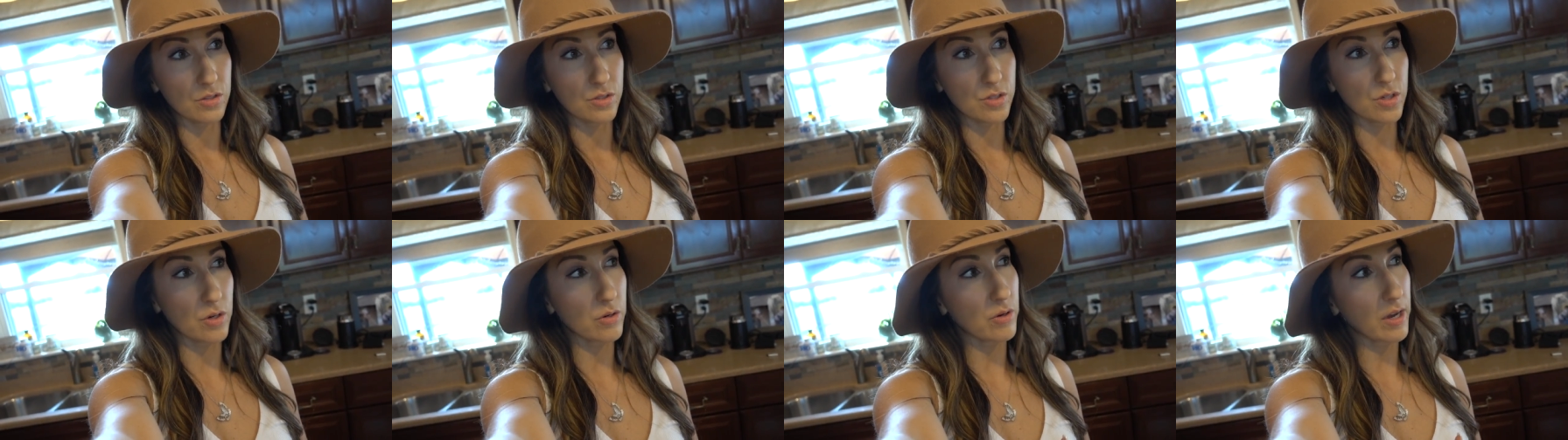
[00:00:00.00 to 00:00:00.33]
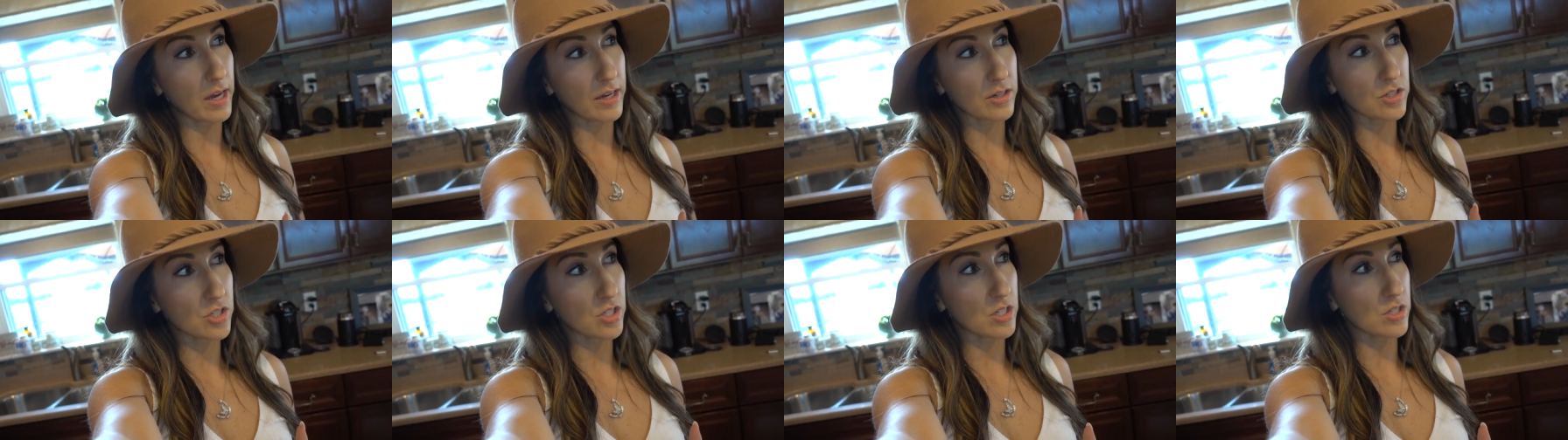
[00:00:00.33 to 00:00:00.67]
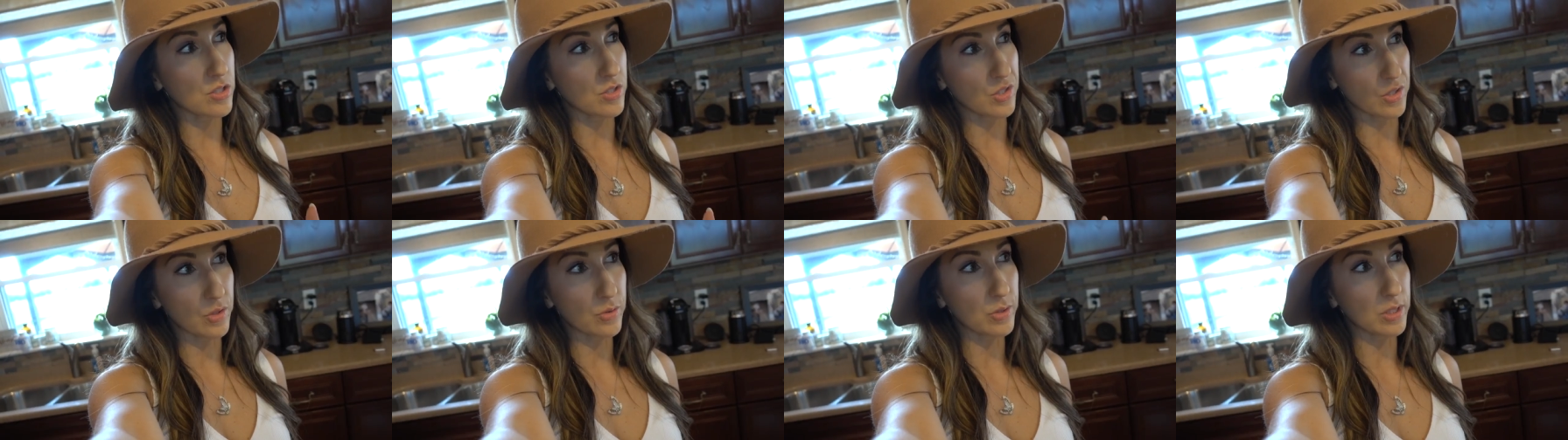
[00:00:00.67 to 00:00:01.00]
don't actually
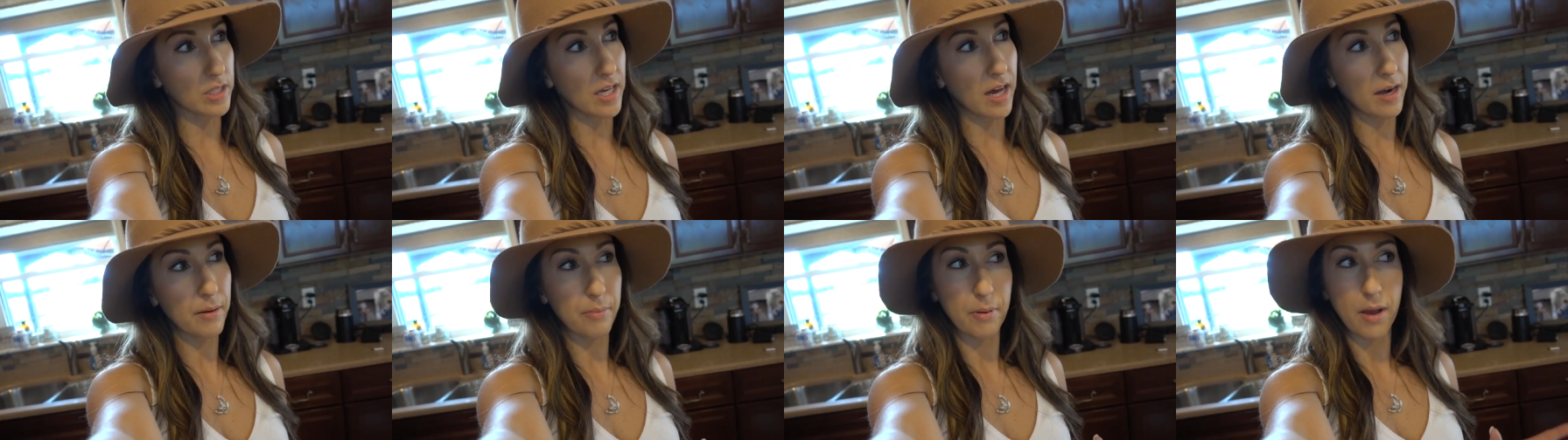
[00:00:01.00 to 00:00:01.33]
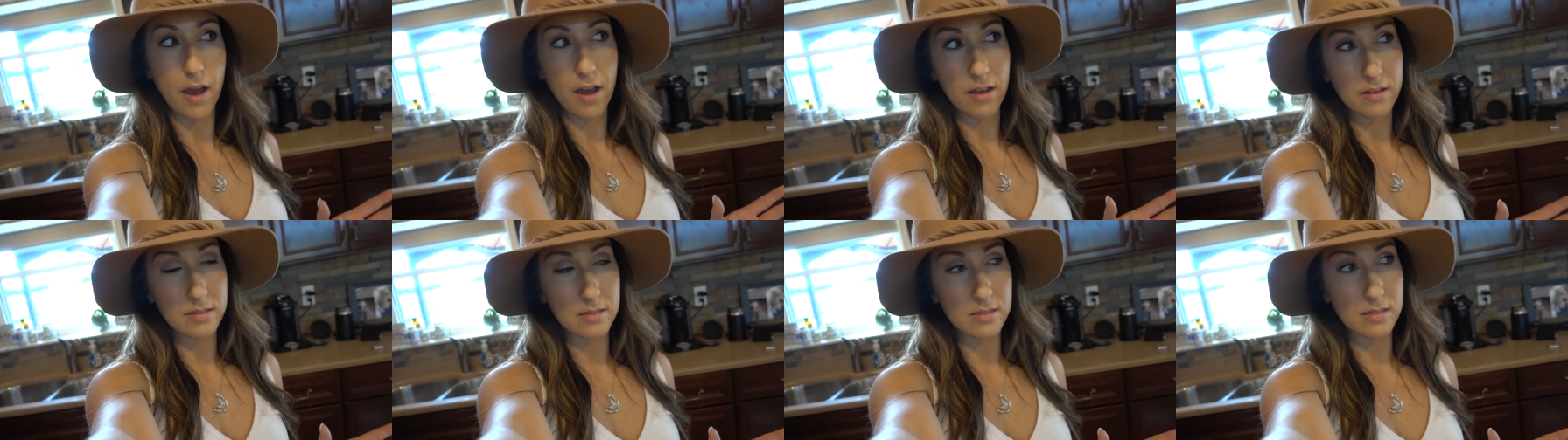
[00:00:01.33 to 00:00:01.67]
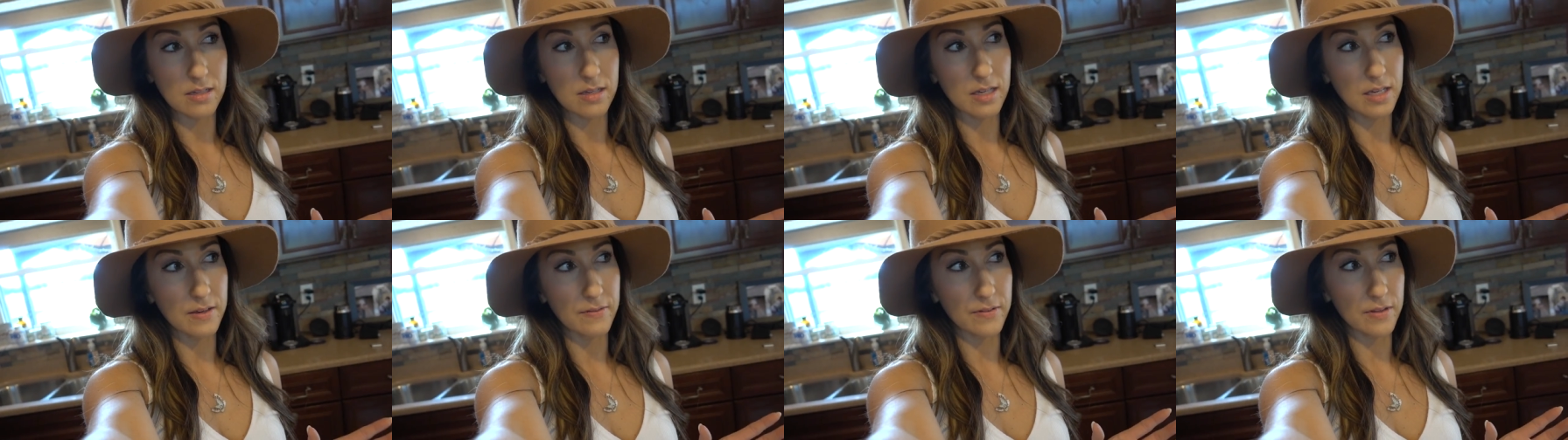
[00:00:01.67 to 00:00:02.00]
do a lot of
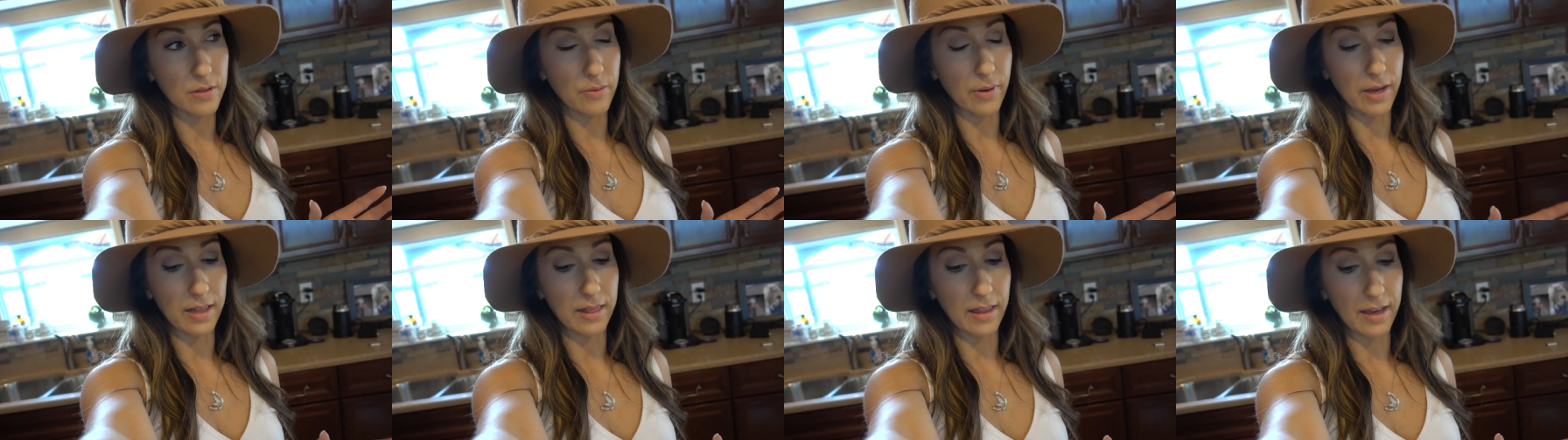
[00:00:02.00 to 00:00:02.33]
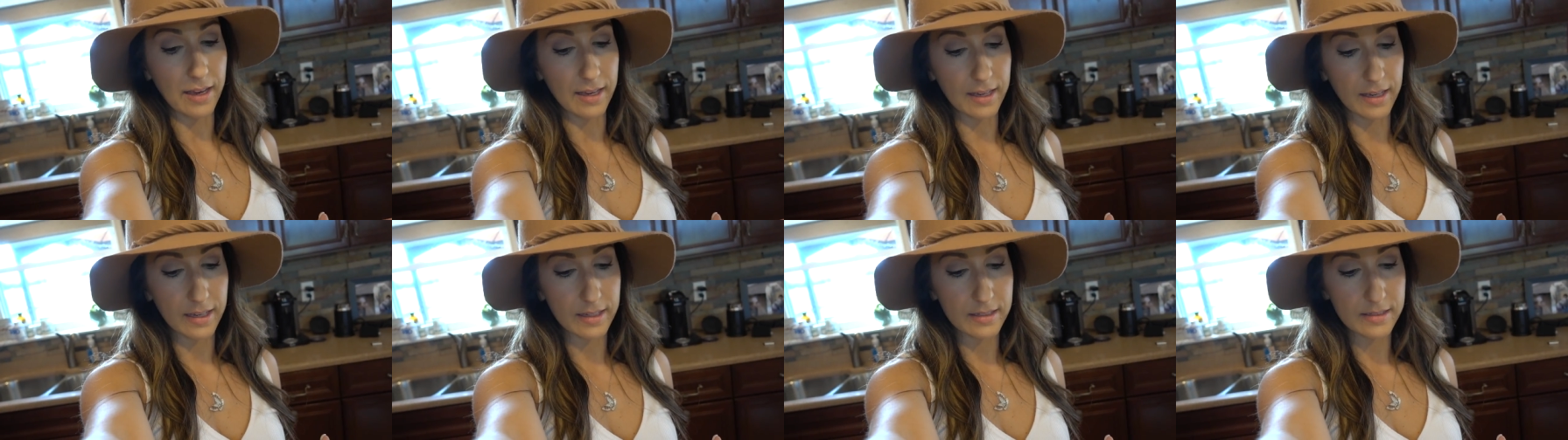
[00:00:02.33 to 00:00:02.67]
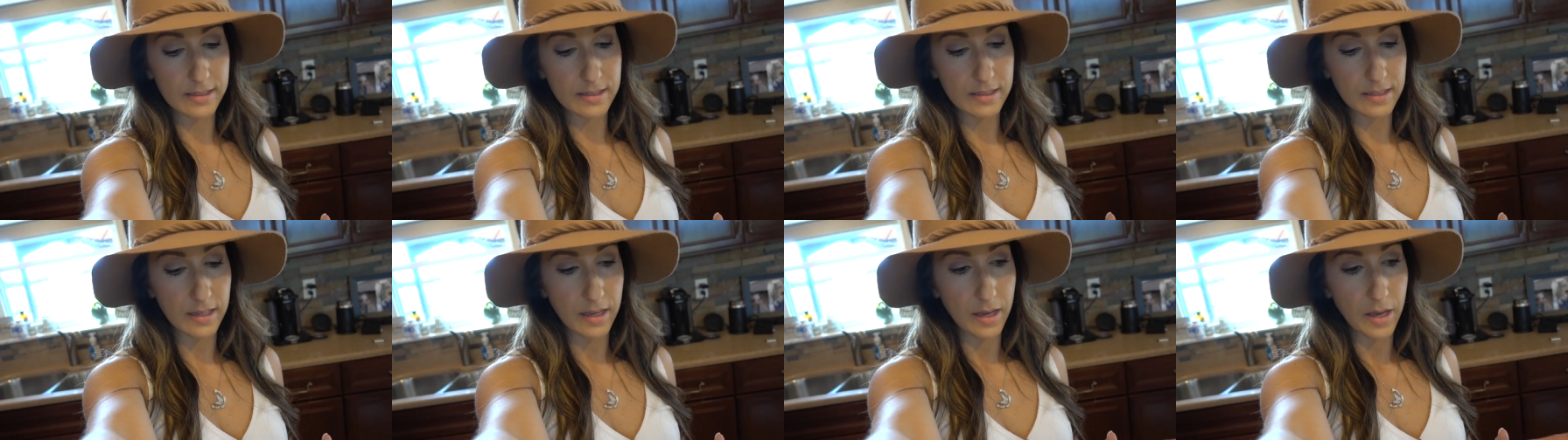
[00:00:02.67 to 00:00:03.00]
pasta even though I like
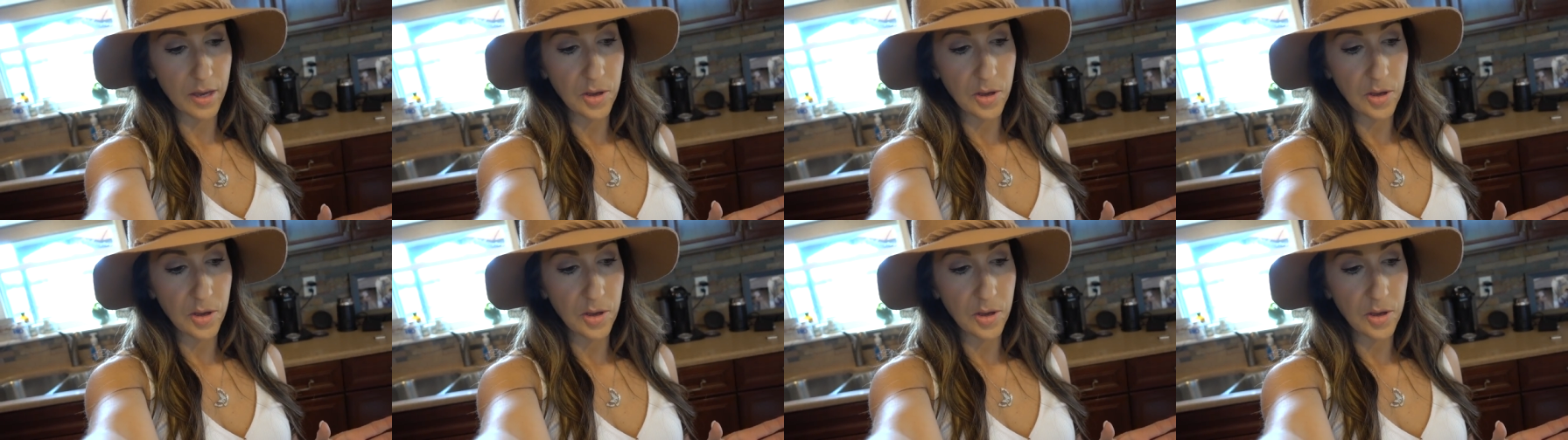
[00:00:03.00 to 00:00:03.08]
it